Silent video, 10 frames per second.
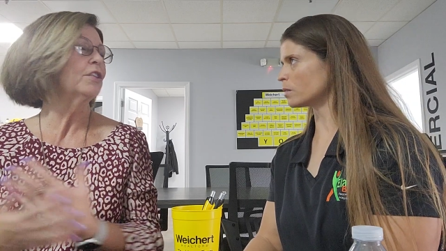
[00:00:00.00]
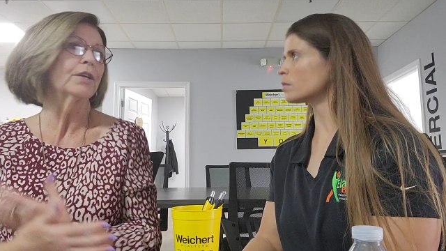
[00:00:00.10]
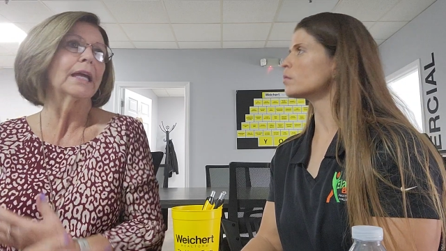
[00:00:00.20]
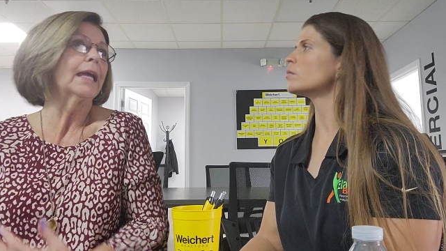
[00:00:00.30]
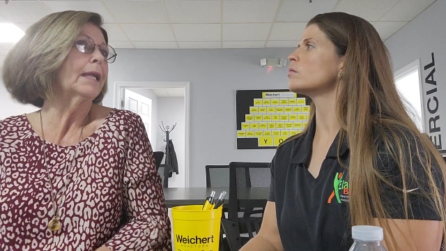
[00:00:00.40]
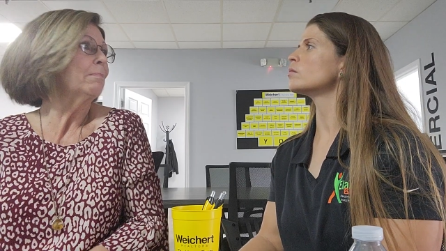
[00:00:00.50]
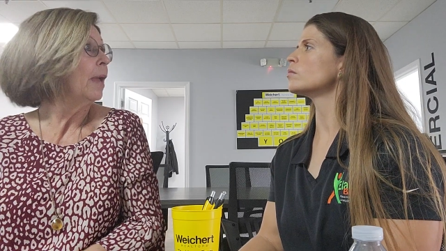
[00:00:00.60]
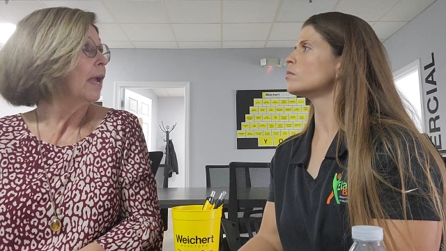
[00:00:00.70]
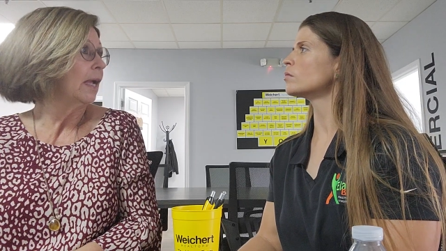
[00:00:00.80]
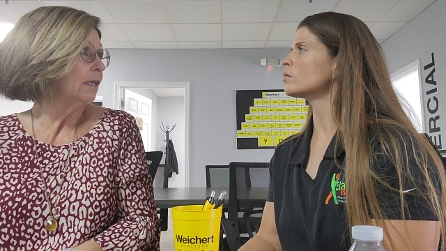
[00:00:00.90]
Speaker 1: you're not getting
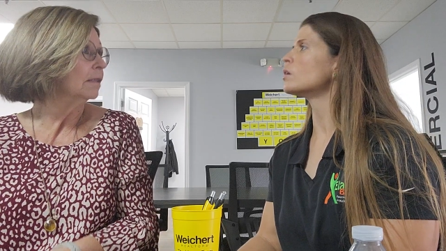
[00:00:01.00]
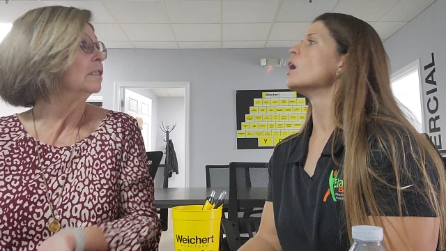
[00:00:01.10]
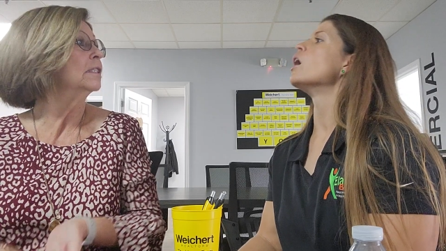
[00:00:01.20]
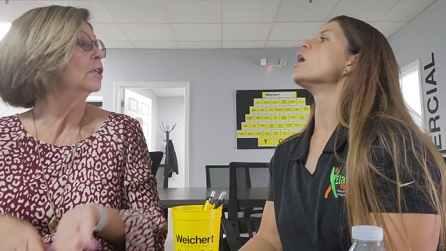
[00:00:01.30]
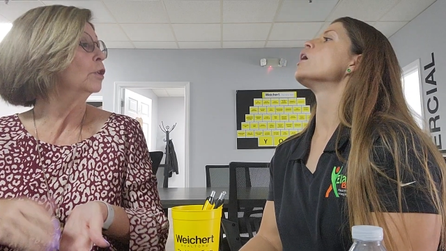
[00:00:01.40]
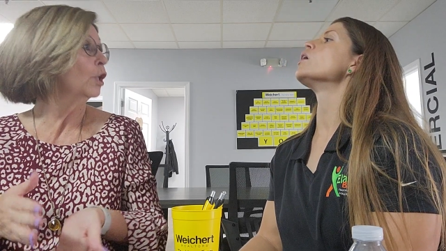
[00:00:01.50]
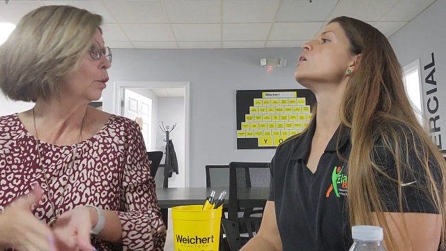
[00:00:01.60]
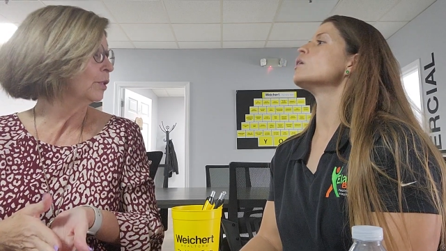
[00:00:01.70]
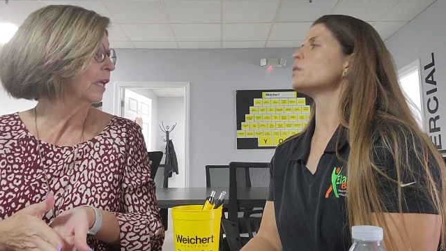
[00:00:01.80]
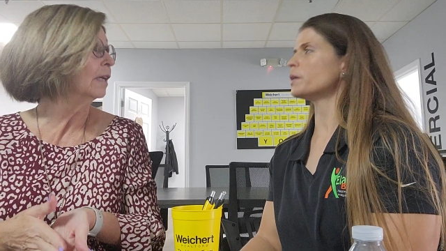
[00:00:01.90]
paid until oh,
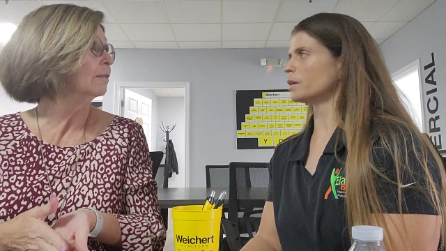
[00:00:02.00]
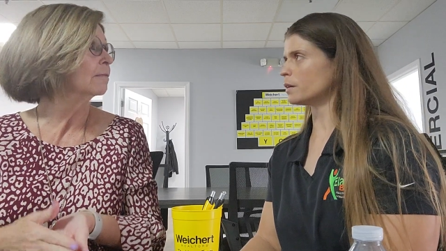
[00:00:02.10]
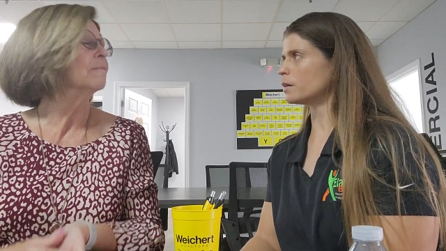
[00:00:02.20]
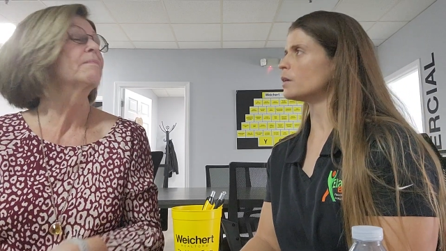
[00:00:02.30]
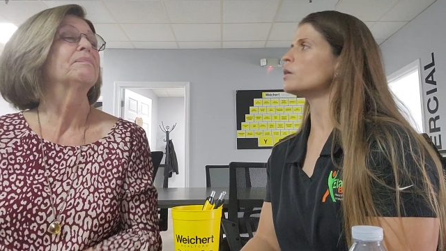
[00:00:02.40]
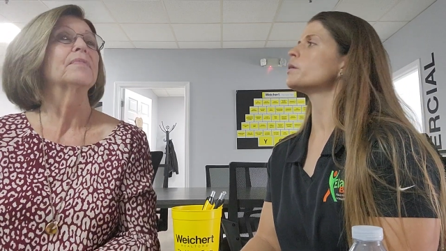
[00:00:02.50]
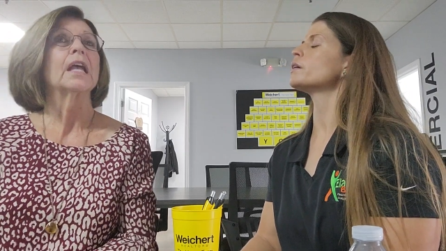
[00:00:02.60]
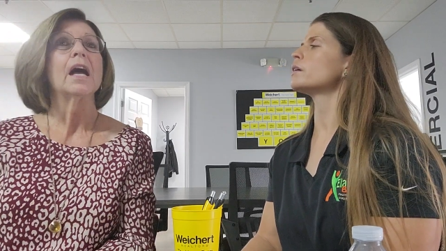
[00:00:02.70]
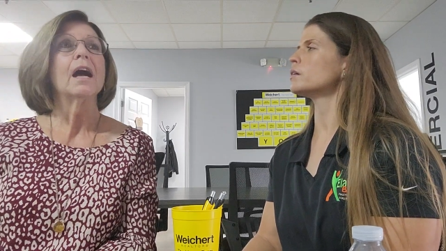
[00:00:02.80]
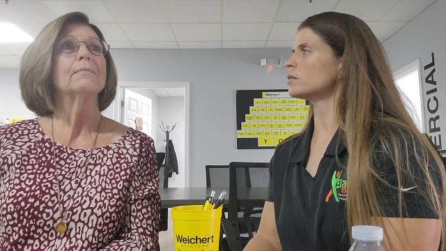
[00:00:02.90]
closing okay
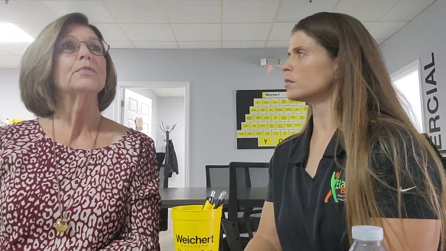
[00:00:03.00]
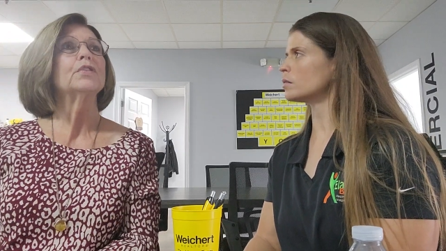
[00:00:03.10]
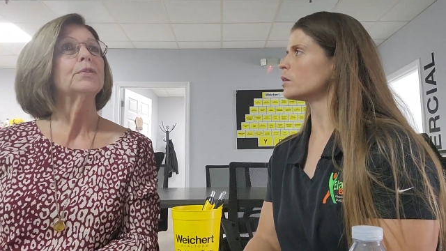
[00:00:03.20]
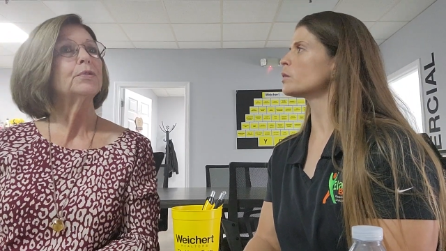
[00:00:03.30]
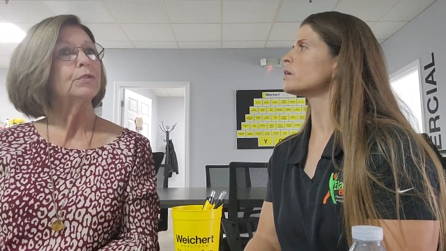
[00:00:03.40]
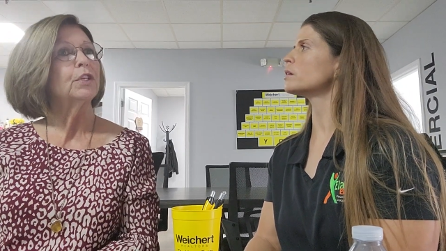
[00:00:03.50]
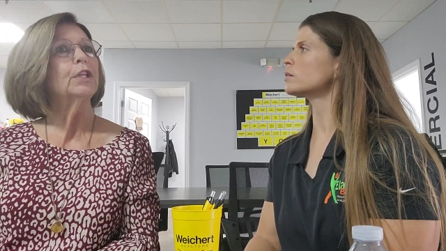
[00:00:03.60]
okay um, so okay.